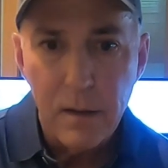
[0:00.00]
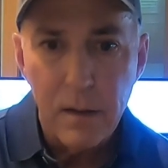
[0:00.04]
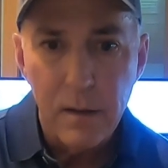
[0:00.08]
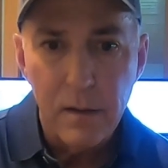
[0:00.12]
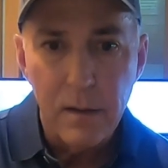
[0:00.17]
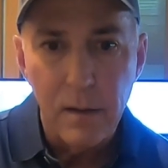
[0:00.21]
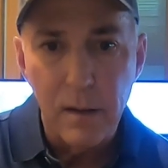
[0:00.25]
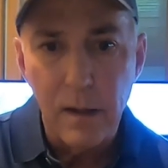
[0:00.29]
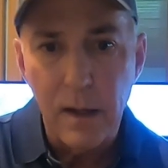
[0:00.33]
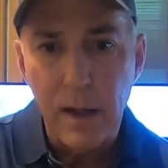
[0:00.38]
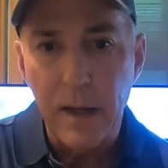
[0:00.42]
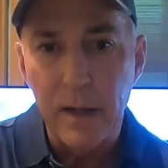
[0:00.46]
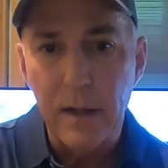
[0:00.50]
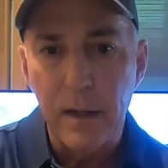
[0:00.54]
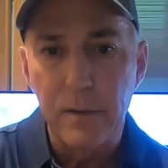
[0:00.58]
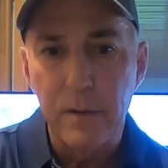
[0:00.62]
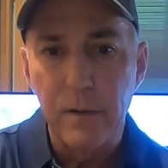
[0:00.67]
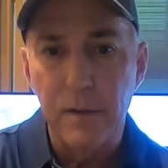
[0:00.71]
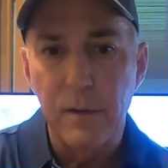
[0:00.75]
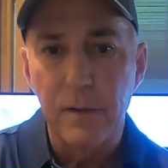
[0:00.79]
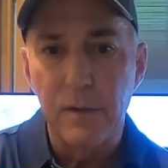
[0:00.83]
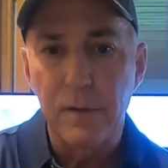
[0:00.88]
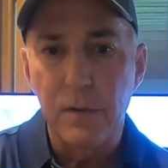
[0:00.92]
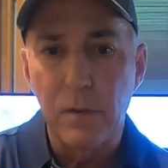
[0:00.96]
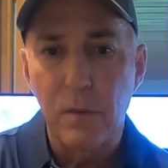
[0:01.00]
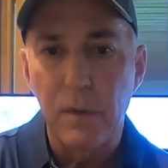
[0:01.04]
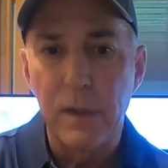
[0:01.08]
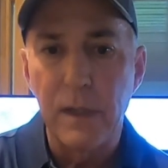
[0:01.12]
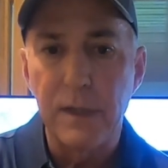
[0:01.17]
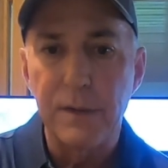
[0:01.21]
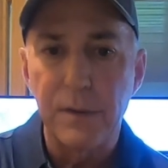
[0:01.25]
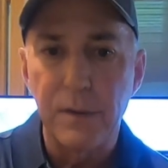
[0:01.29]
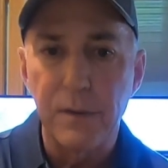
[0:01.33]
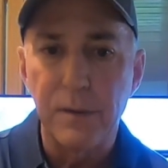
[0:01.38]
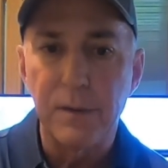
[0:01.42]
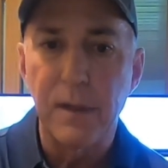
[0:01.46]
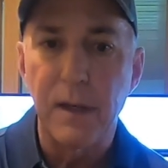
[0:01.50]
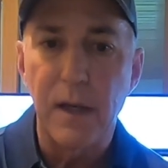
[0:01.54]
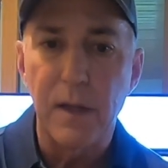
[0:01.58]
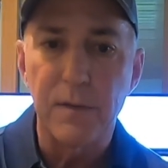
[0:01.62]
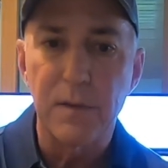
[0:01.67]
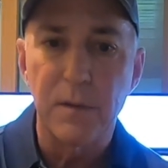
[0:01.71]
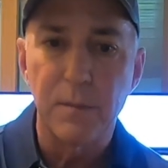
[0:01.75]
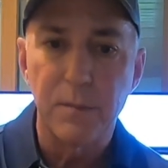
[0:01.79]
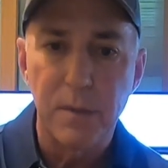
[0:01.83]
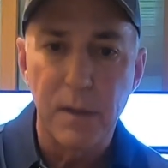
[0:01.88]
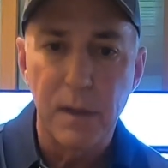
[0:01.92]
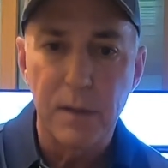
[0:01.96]

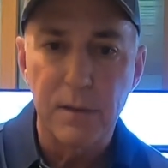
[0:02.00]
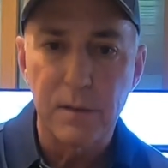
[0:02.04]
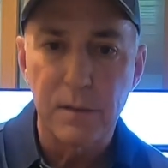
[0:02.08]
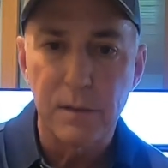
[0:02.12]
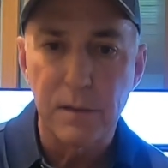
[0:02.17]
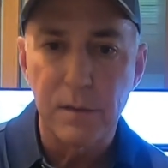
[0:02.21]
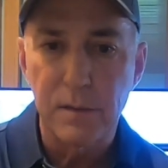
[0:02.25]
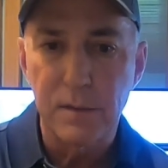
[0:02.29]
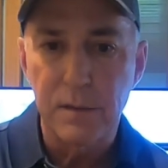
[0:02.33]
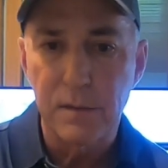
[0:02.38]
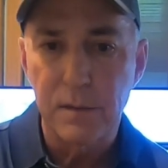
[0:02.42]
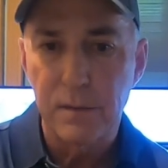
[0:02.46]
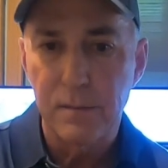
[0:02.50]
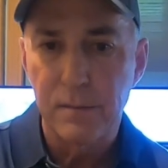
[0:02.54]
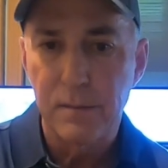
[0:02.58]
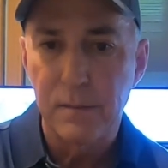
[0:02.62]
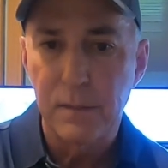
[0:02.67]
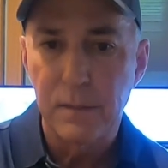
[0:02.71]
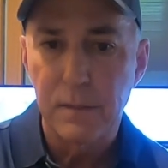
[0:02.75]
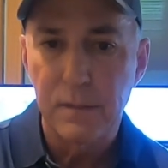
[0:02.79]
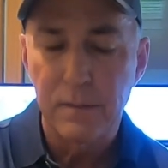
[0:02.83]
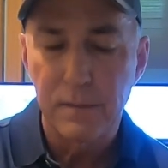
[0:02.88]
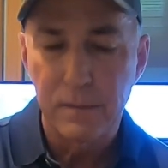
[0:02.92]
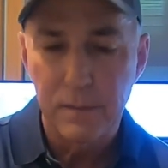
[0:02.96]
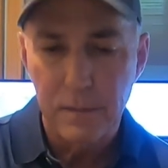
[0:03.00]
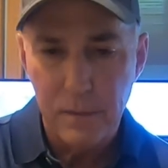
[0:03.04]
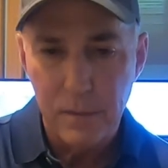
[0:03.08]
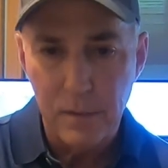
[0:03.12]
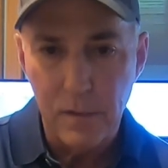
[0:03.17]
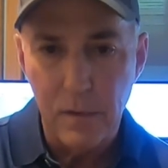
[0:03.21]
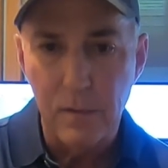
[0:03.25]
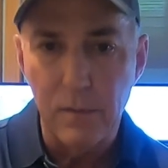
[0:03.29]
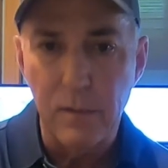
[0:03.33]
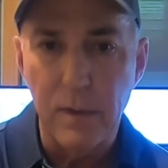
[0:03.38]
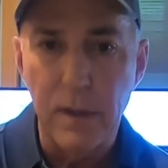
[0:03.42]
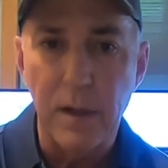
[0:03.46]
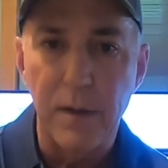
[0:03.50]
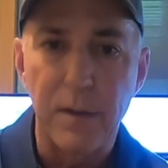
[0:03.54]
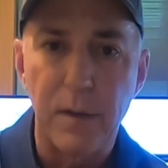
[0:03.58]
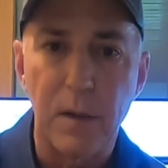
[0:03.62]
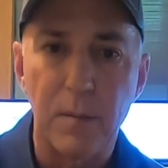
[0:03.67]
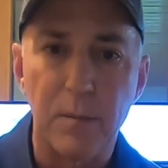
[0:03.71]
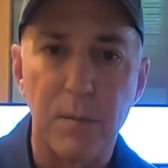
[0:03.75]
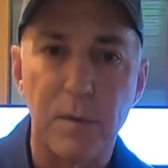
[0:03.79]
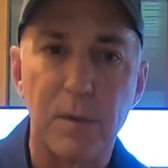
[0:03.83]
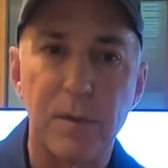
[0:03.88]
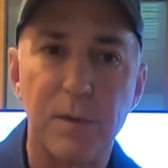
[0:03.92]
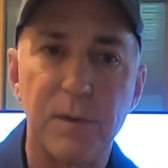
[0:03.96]
922,000 pixels in round
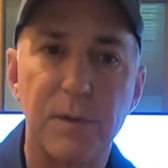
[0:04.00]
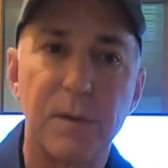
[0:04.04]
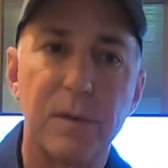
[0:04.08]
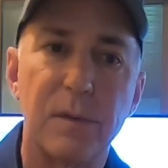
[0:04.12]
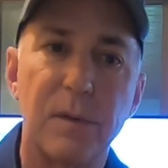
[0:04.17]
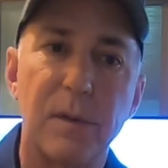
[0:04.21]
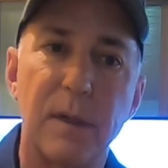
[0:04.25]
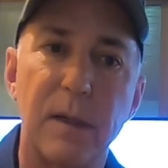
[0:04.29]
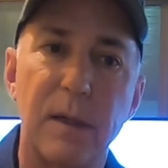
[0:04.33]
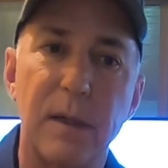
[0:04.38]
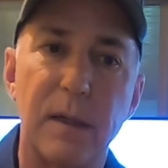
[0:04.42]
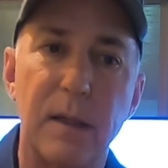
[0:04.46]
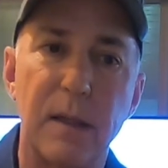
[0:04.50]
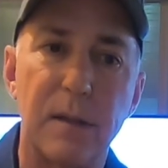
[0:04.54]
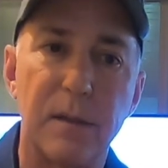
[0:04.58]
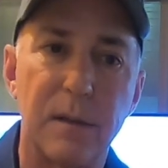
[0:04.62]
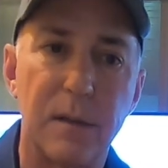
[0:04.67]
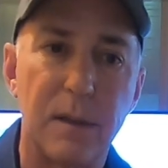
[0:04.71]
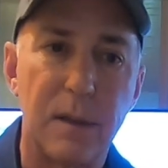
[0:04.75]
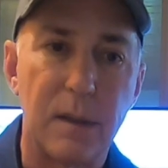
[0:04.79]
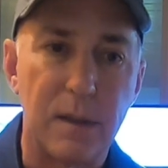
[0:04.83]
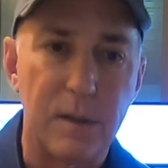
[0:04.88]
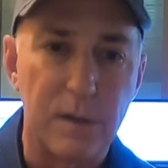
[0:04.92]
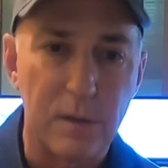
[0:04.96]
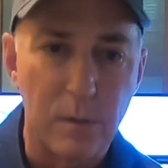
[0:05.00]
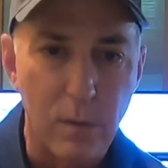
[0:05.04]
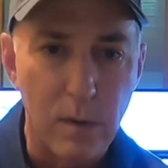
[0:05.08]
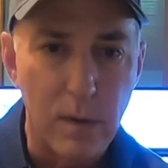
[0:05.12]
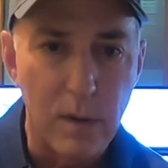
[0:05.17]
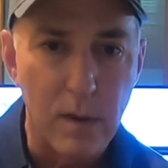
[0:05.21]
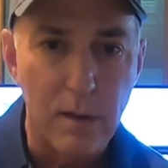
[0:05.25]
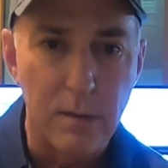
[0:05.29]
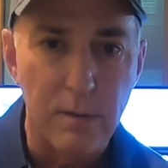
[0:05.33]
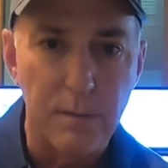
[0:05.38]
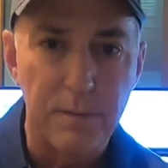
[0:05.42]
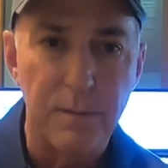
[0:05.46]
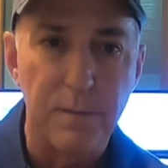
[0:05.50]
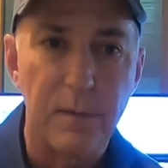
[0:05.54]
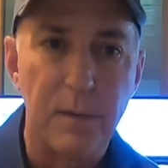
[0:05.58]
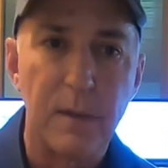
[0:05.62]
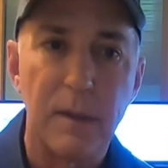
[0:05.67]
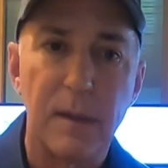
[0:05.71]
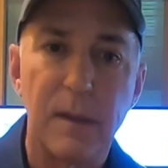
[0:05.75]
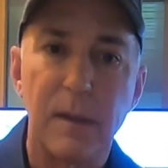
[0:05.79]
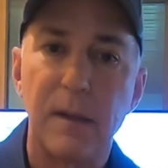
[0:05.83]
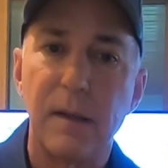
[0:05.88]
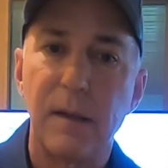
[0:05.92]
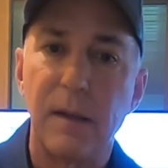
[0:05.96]
numbers, and the 12
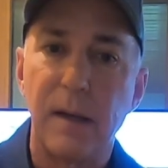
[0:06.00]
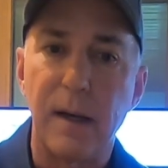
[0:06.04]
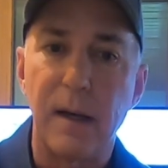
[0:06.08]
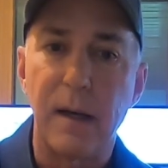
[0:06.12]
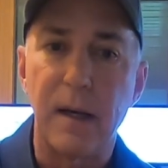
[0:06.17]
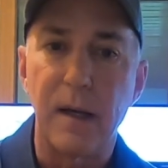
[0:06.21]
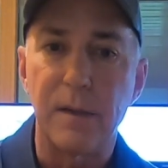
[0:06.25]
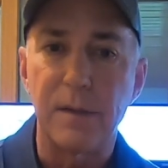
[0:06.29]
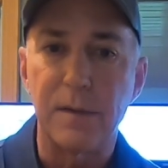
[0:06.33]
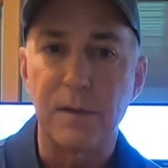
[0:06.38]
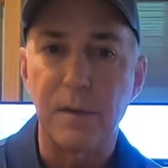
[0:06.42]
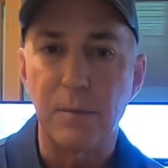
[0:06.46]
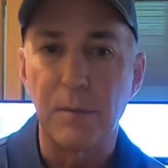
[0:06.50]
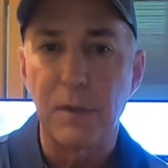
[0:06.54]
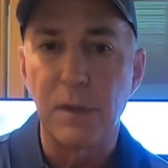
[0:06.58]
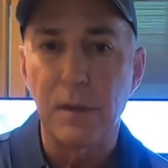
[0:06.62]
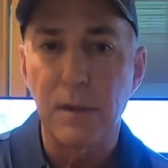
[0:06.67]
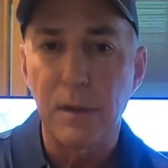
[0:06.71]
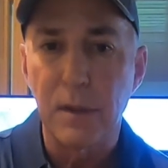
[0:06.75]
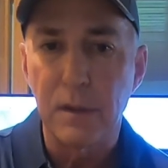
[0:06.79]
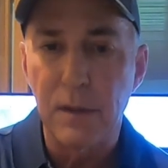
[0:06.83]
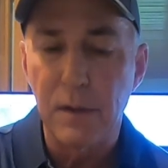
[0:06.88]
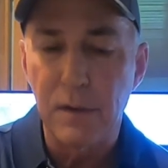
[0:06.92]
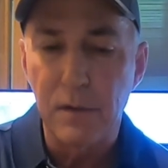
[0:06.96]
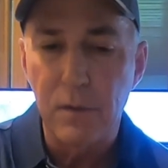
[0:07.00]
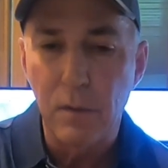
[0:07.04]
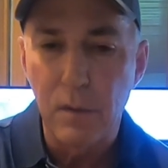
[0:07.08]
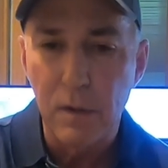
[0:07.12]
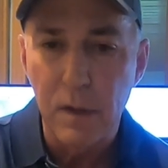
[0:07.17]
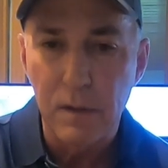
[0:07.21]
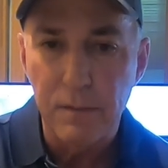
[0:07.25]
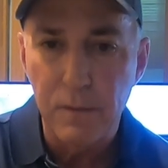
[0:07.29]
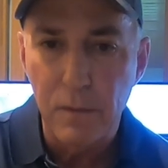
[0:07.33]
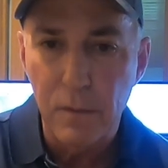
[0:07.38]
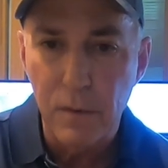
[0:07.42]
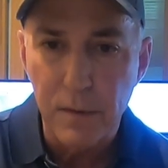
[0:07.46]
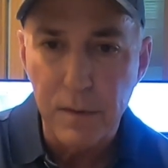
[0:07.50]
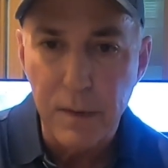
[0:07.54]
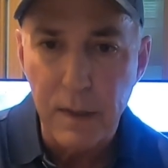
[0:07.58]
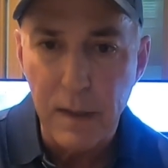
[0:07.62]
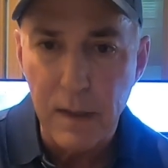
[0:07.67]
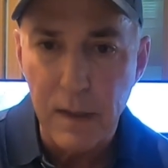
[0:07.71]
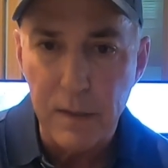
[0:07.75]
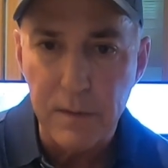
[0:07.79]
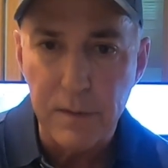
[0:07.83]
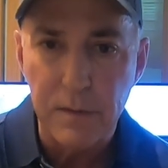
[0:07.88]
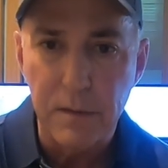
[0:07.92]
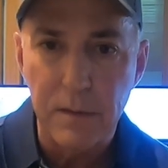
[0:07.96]
has
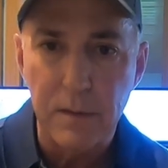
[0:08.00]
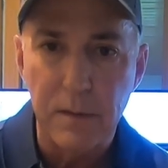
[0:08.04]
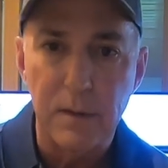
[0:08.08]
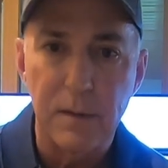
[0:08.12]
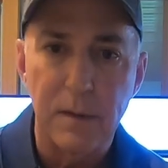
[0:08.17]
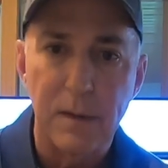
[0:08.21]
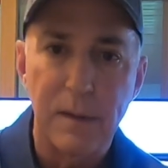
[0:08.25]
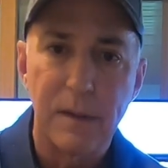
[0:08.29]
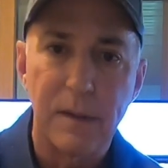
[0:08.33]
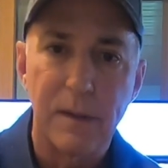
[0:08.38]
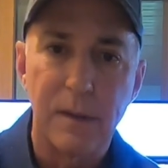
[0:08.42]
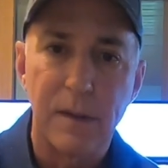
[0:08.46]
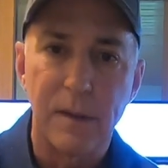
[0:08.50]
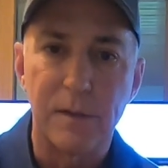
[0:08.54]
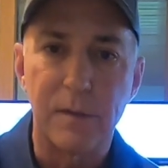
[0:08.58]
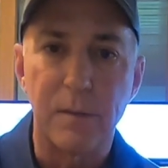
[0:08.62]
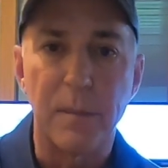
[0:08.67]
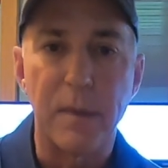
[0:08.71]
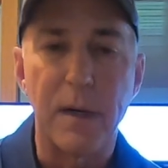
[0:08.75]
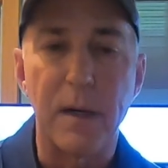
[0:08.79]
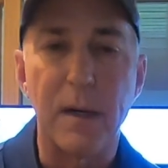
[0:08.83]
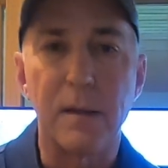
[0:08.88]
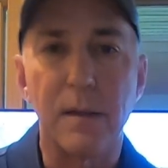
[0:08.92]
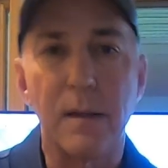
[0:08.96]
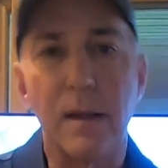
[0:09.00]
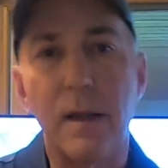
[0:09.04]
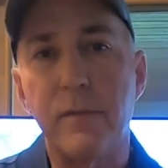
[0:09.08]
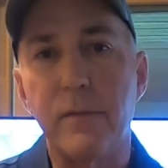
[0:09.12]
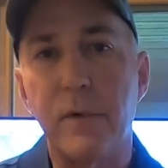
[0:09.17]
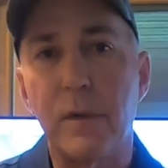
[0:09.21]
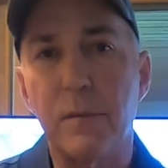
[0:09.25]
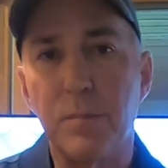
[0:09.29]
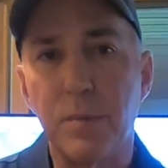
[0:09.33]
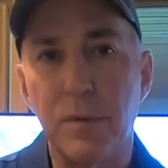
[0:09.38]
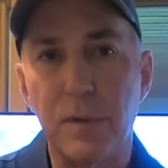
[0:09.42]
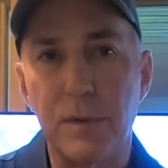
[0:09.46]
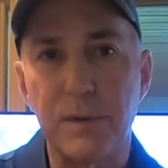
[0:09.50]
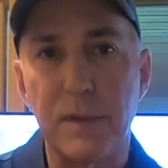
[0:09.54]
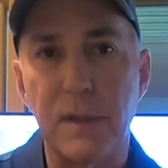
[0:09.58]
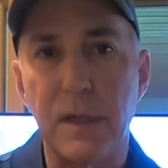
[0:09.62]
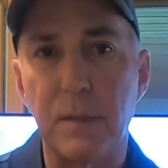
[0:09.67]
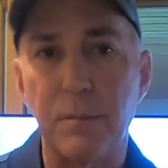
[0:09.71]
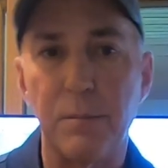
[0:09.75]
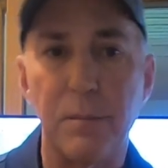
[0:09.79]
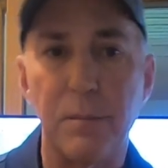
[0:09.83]
1,024,000. It's about 11%